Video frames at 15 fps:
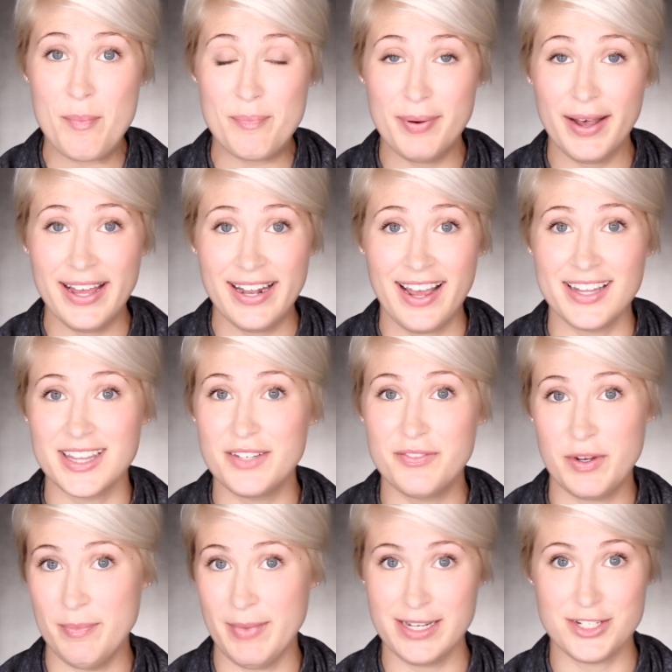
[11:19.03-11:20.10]
But I live
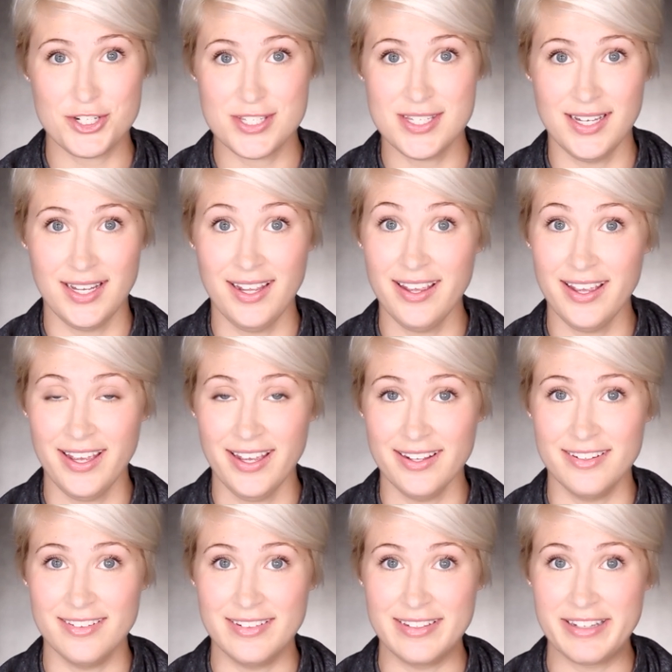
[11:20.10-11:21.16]
in a major city
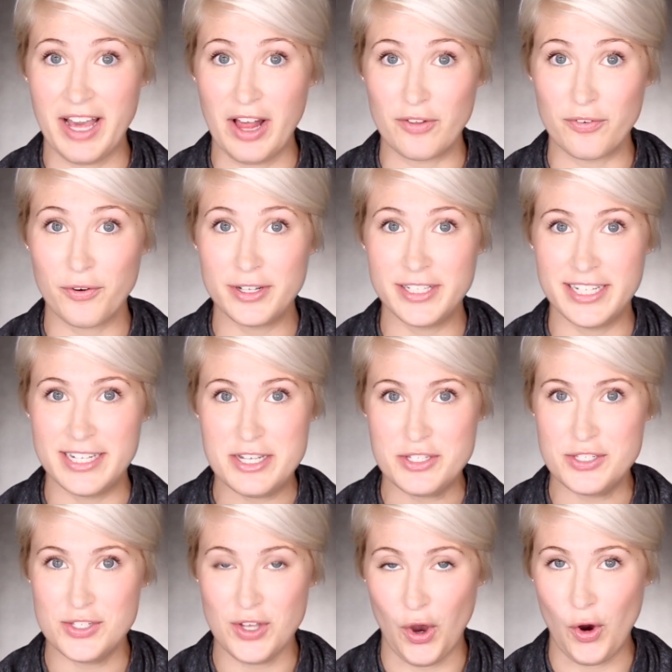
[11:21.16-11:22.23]
in California,
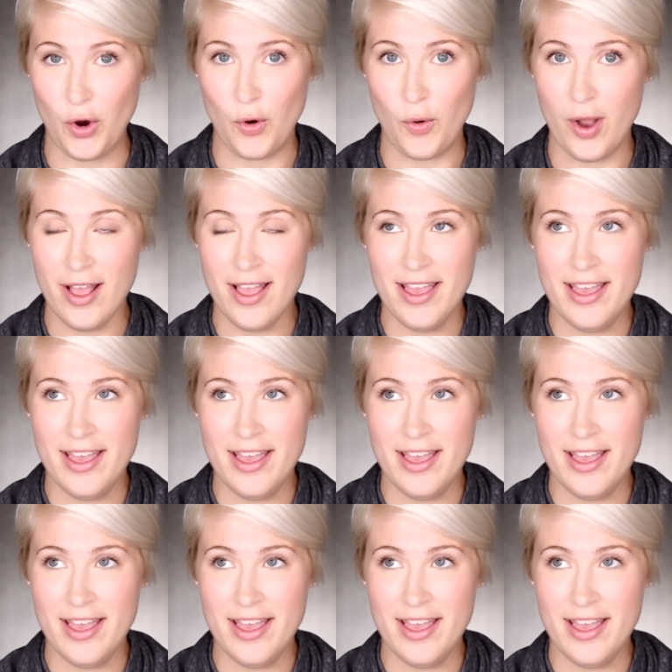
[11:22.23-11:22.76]
so